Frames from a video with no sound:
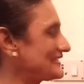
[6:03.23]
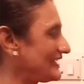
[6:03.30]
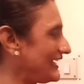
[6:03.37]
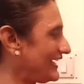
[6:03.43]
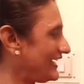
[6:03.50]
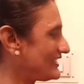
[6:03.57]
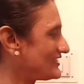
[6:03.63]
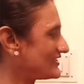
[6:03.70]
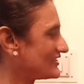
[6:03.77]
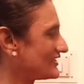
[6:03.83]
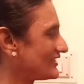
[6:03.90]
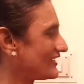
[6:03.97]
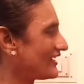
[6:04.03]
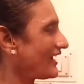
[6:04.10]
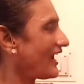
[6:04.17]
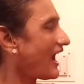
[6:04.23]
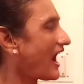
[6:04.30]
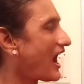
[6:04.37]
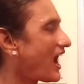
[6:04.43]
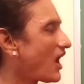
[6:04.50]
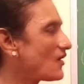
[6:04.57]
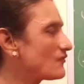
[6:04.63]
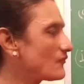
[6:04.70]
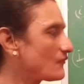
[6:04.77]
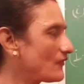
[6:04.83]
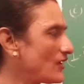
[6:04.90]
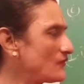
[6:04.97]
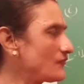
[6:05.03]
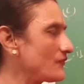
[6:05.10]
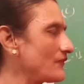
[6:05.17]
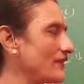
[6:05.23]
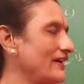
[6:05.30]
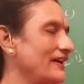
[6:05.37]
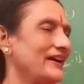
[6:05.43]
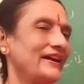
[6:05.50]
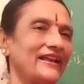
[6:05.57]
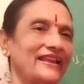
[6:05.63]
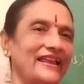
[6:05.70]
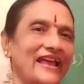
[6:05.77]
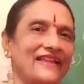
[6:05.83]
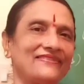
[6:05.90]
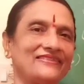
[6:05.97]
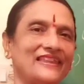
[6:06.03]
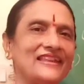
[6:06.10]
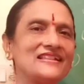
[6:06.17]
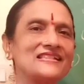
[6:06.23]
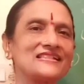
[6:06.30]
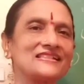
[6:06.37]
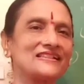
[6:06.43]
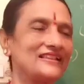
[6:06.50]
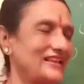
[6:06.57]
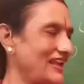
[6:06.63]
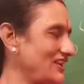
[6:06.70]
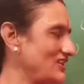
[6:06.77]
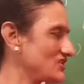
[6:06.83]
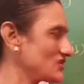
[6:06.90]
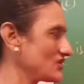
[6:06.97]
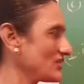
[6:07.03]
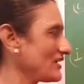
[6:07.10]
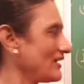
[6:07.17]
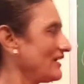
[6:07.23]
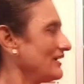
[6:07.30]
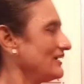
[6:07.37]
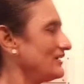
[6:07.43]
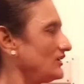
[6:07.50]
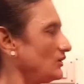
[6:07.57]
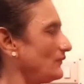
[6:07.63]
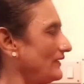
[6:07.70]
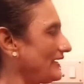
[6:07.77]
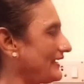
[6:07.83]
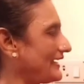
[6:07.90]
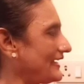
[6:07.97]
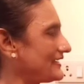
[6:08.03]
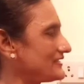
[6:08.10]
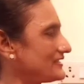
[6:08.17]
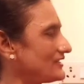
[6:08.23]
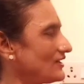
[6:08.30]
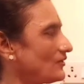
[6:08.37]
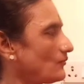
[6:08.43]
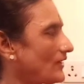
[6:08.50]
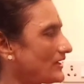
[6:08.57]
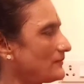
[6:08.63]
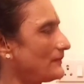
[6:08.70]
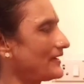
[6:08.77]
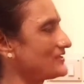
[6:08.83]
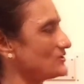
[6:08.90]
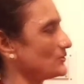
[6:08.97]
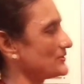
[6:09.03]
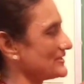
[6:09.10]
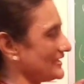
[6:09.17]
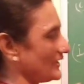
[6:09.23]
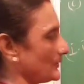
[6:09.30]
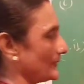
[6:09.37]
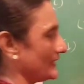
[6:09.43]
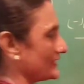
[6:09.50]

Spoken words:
age? Half of Kathy's age. You will get y by 2 is equal